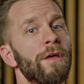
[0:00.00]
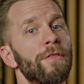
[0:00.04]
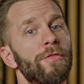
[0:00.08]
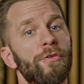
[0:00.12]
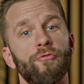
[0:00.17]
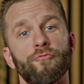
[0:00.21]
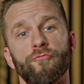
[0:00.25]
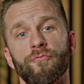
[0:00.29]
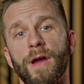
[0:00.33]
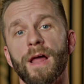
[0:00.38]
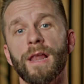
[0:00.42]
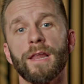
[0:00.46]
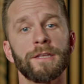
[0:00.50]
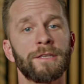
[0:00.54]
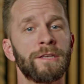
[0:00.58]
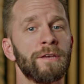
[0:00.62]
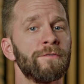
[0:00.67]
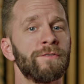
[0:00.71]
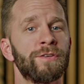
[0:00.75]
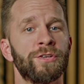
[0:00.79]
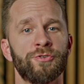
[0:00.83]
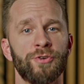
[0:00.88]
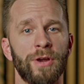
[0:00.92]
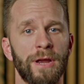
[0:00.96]
The Relative
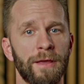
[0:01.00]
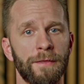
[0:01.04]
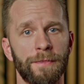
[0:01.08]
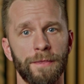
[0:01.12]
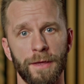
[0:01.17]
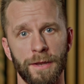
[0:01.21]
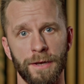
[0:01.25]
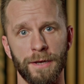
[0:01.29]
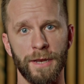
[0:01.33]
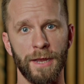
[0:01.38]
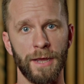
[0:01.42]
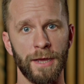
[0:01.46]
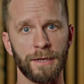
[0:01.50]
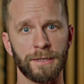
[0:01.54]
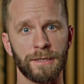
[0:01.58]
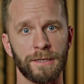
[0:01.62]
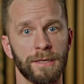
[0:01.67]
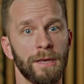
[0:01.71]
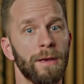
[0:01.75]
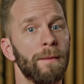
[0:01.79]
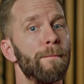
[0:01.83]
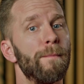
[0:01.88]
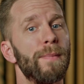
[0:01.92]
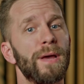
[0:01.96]
Strength Index
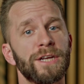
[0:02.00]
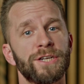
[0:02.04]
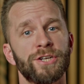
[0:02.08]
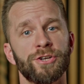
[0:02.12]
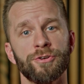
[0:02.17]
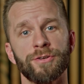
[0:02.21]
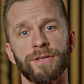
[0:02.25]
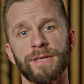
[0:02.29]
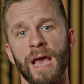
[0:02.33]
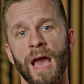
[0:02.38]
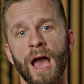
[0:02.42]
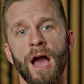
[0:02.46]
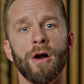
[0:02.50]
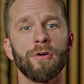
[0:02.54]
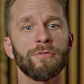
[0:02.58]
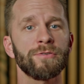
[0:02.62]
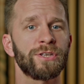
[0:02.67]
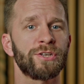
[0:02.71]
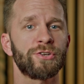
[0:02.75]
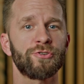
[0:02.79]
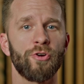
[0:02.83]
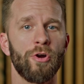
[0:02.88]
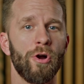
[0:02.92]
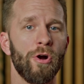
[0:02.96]
measures how
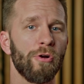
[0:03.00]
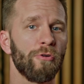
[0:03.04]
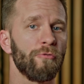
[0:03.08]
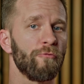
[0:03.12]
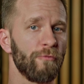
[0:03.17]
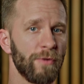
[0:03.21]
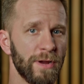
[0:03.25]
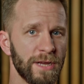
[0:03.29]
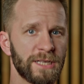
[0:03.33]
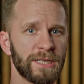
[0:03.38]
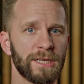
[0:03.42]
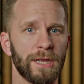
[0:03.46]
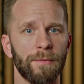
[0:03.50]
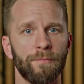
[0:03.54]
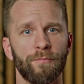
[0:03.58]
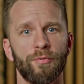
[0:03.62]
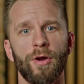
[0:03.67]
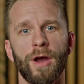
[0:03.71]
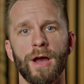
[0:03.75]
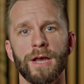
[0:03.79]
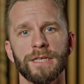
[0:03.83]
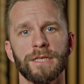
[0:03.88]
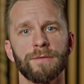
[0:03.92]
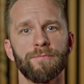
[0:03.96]
strong recent
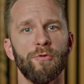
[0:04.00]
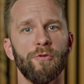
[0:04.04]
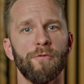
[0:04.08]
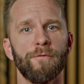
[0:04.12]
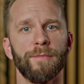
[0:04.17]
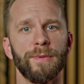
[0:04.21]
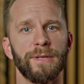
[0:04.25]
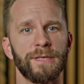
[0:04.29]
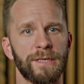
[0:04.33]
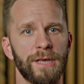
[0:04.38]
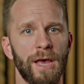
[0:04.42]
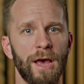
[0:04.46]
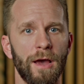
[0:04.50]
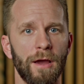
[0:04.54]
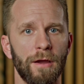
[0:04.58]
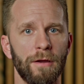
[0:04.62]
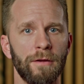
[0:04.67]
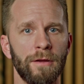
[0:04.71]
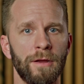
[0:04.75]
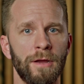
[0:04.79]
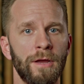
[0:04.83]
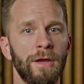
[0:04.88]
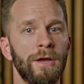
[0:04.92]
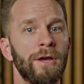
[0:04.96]
price movements are,
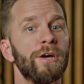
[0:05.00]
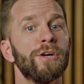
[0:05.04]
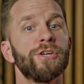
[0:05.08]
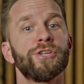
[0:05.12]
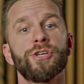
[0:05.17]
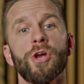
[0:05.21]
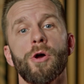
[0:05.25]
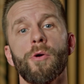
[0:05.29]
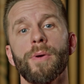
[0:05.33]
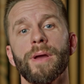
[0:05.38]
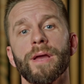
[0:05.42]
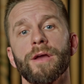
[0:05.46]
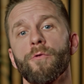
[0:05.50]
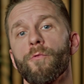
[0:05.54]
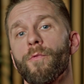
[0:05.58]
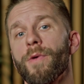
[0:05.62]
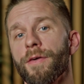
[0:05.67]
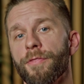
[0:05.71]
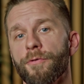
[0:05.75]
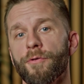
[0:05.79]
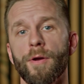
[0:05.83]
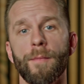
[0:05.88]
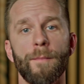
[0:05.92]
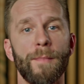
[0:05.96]
showing
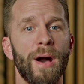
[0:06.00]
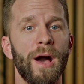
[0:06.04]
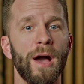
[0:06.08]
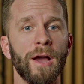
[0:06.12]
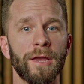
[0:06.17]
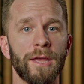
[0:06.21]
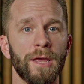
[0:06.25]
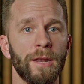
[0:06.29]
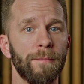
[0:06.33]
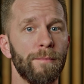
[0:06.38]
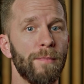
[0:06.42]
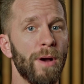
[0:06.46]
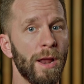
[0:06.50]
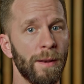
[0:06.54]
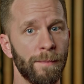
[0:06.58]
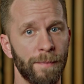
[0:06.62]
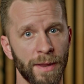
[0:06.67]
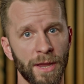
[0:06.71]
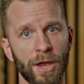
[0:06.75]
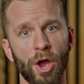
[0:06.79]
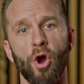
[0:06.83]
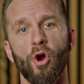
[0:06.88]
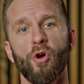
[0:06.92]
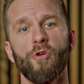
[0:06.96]
whether a market might
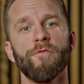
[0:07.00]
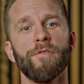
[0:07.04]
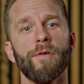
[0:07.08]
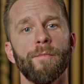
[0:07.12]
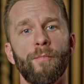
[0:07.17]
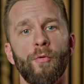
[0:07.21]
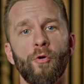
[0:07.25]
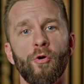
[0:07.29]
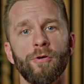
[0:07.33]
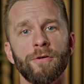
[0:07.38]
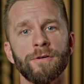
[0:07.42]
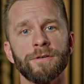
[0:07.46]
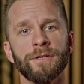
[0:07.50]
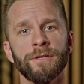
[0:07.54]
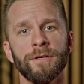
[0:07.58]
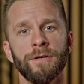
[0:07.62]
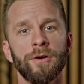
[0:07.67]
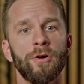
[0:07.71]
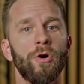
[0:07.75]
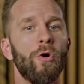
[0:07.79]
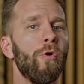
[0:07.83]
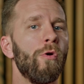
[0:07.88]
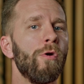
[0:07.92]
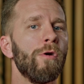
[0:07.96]
be overbought
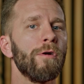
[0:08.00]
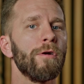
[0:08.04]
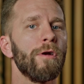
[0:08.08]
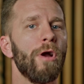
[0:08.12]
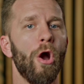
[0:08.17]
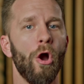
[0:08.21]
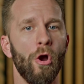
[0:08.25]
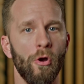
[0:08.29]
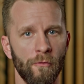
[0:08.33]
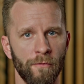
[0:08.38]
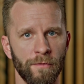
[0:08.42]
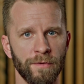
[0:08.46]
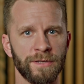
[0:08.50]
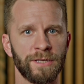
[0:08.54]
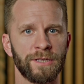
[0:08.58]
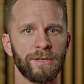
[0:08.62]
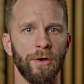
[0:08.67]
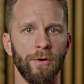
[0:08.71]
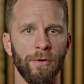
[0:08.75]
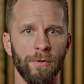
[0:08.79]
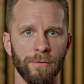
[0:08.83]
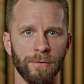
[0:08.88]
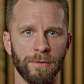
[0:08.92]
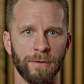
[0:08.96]
or
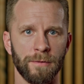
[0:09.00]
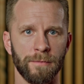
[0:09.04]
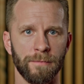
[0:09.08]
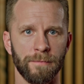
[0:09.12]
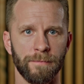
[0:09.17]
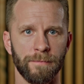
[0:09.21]
oversold.